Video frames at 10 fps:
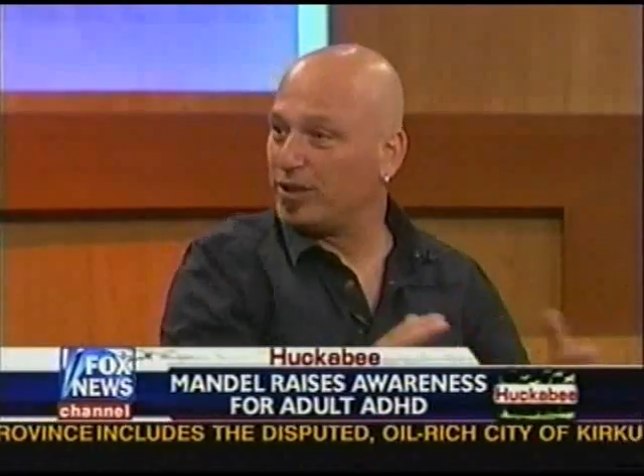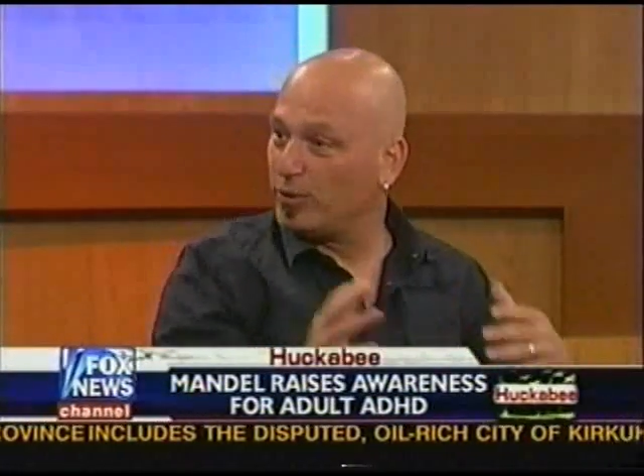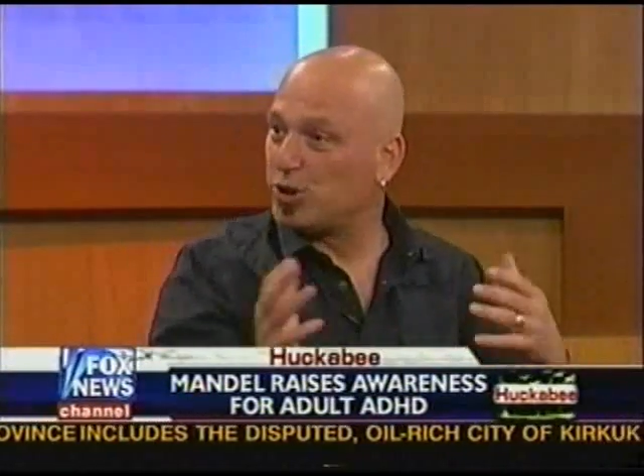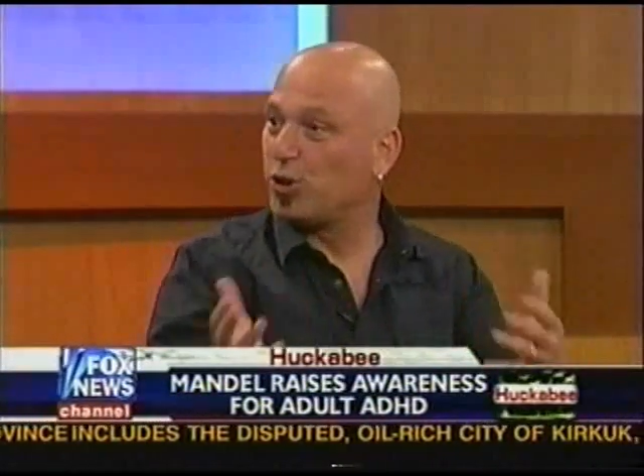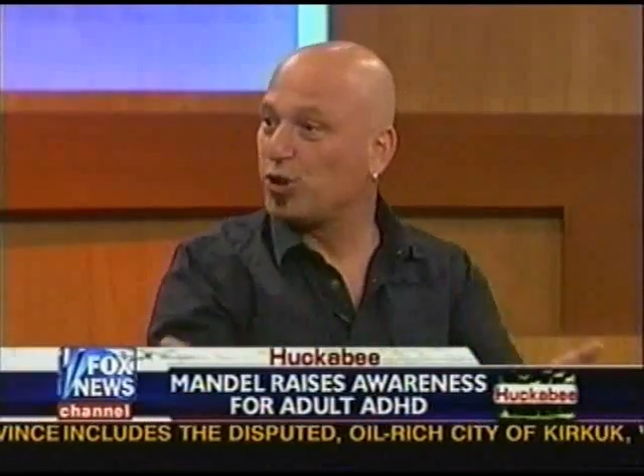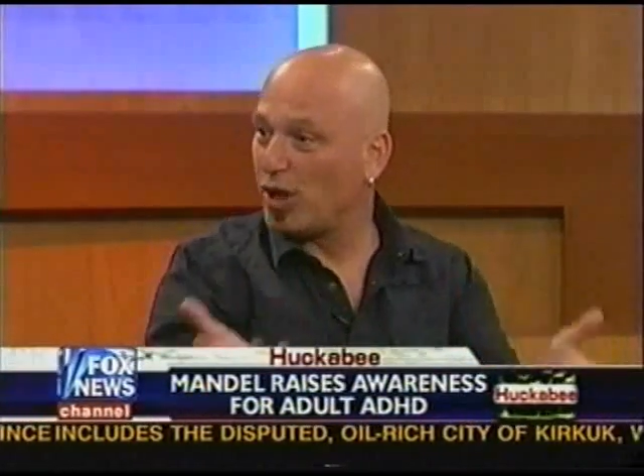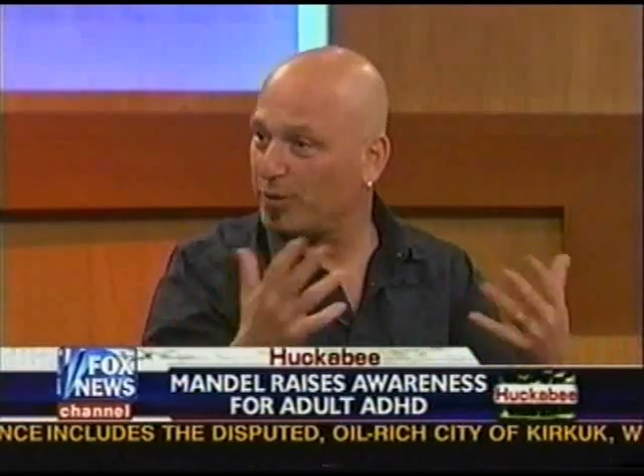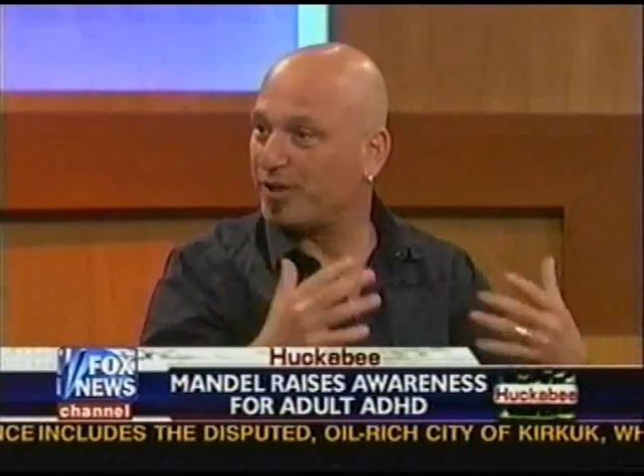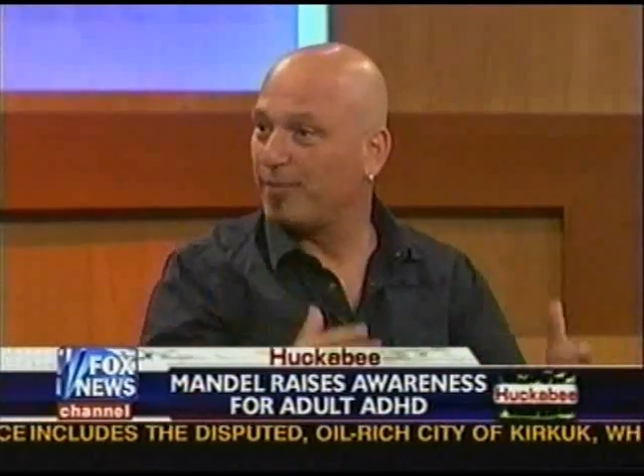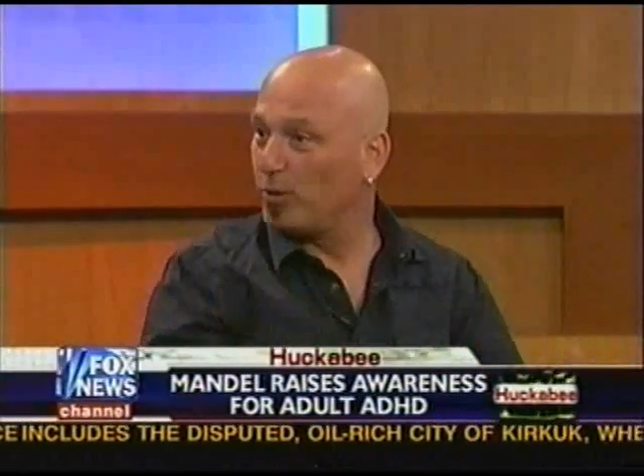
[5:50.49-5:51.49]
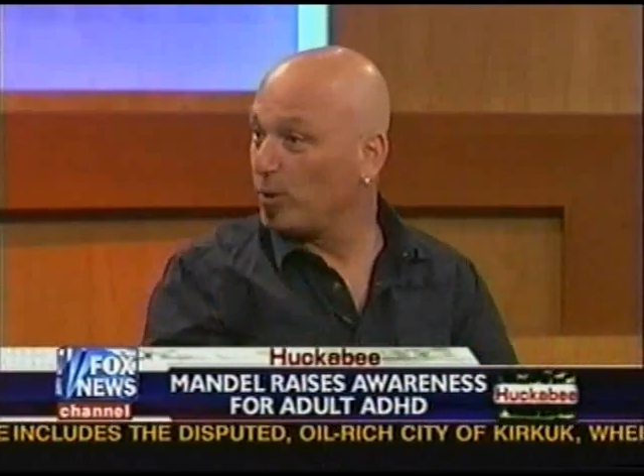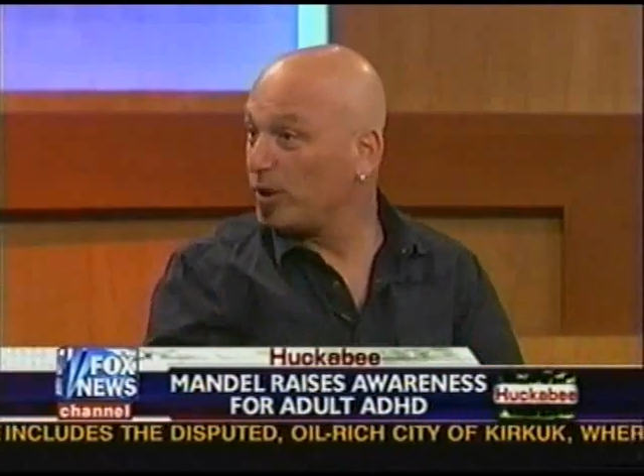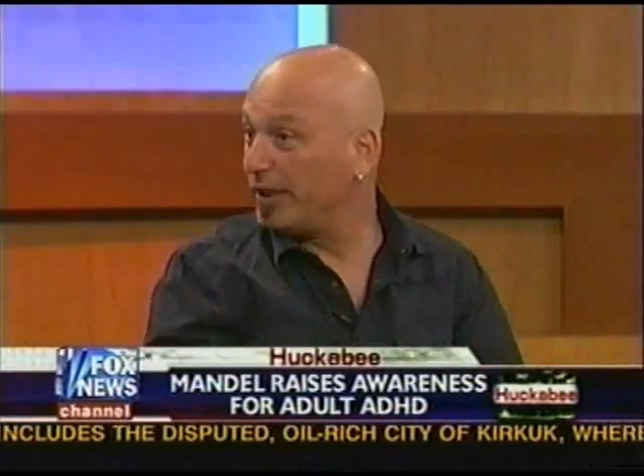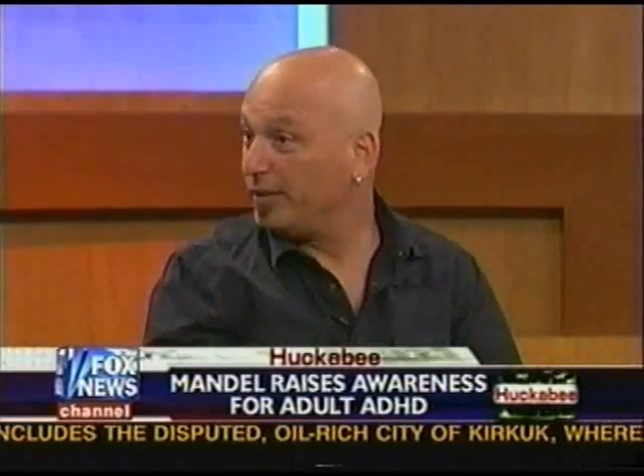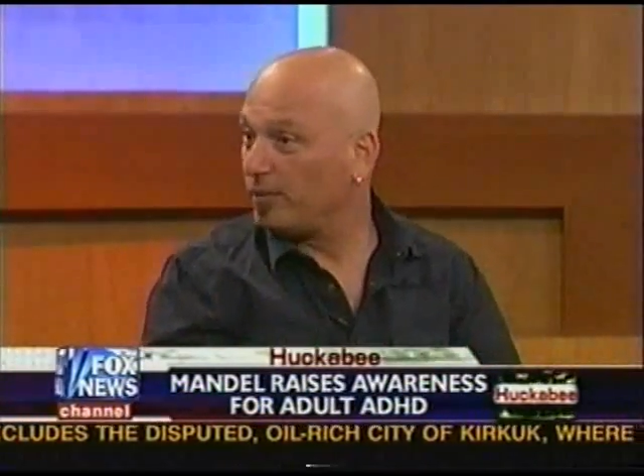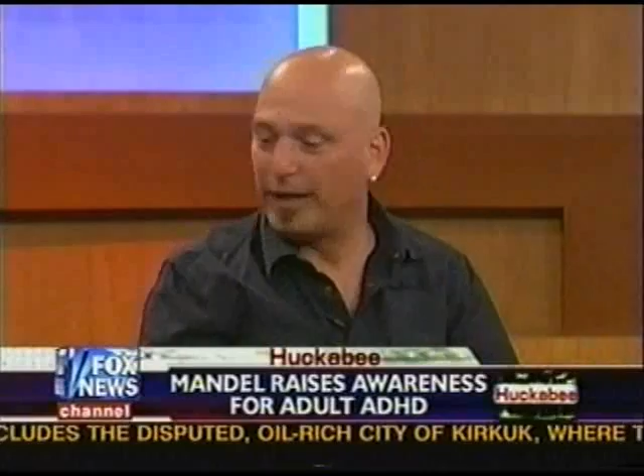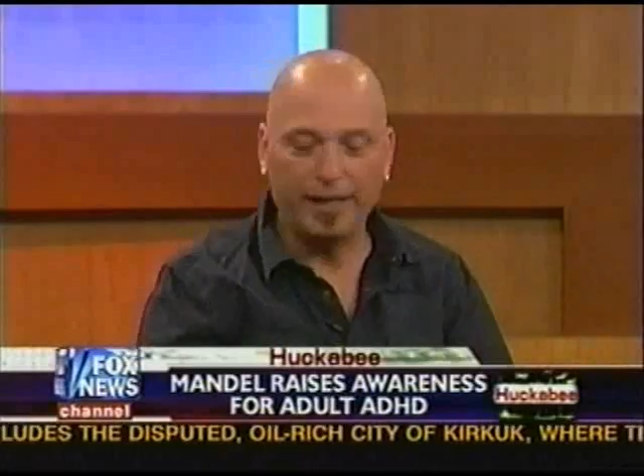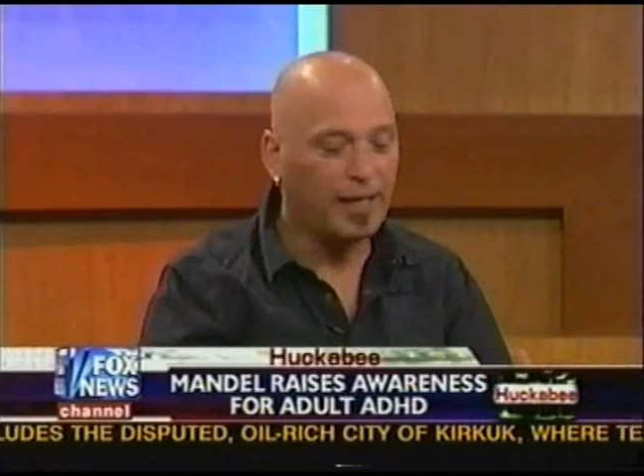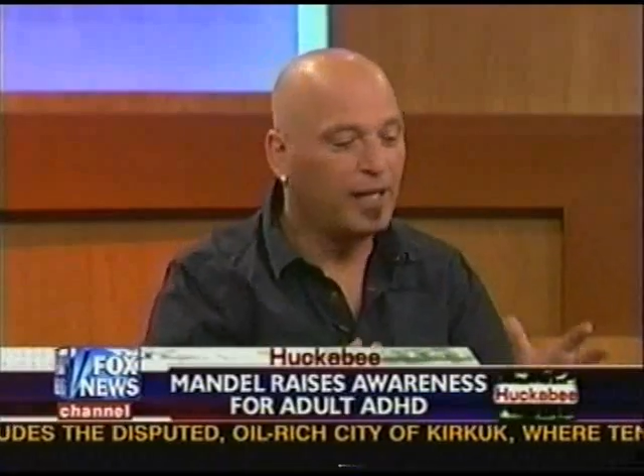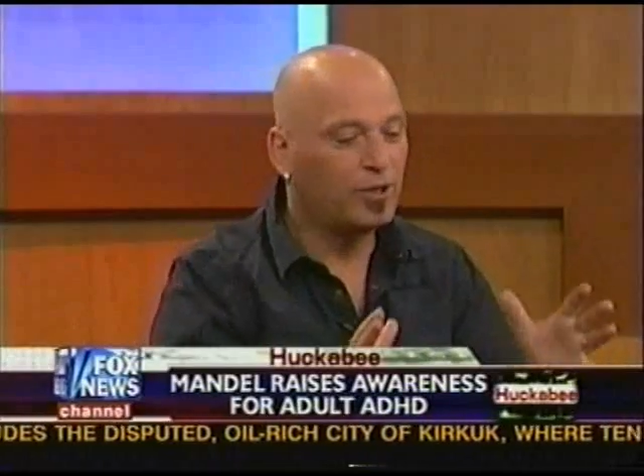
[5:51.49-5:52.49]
it to ensure she always came home early, right?